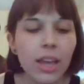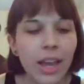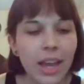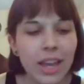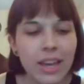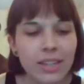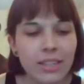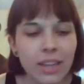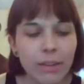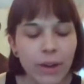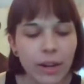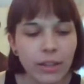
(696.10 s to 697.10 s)
and
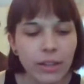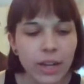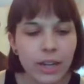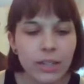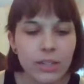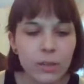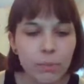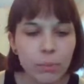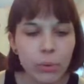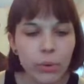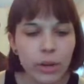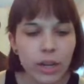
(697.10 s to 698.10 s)
I finally got to the
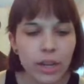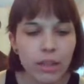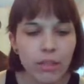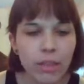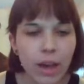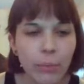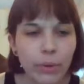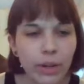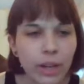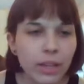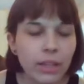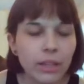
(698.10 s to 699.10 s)
point that when
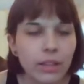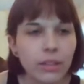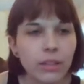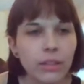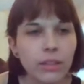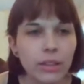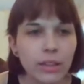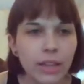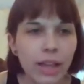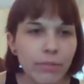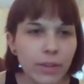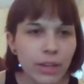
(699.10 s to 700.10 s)
I
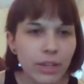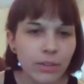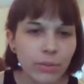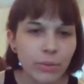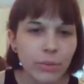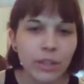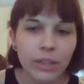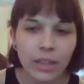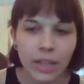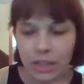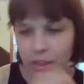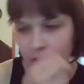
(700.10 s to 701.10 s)
levied on like the